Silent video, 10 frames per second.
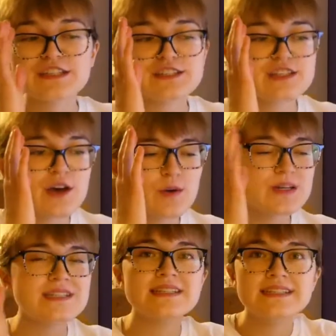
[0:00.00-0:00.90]

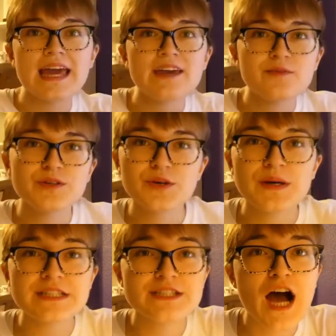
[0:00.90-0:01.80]
So today we're
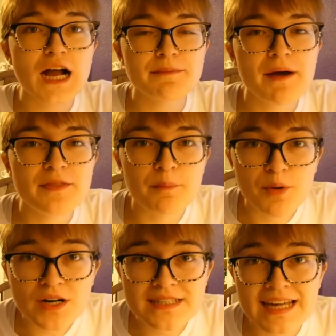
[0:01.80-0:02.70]
going to talk about the
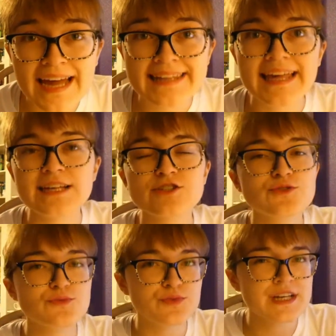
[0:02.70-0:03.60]
books I'd like
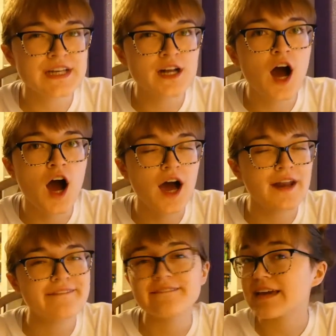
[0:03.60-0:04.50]
to read
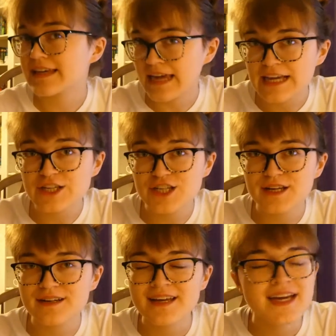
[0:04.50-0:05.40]
on
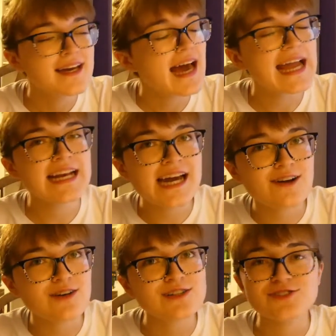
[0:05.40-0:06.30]
vacation. I
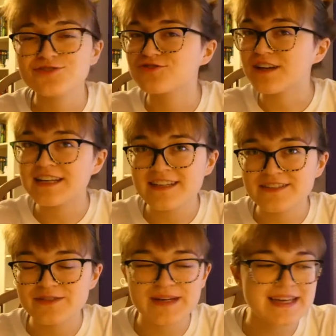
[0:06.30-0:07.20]
know, straight
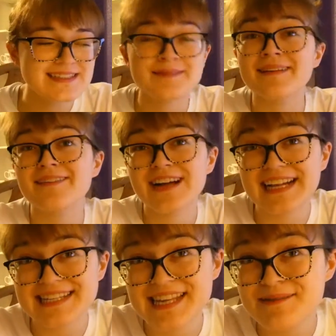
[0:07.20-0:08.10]
into it, except I
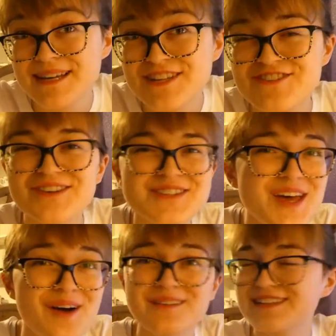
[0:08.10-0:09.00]
forgot to say my intro,
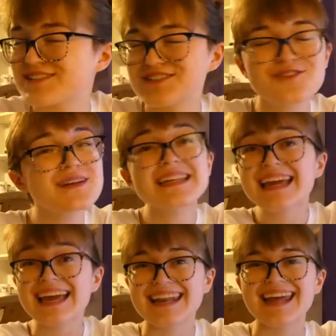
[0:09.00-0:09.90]
so let's do it
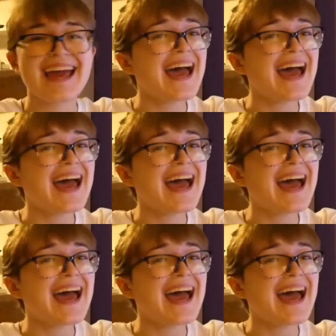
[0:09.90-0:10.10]
again.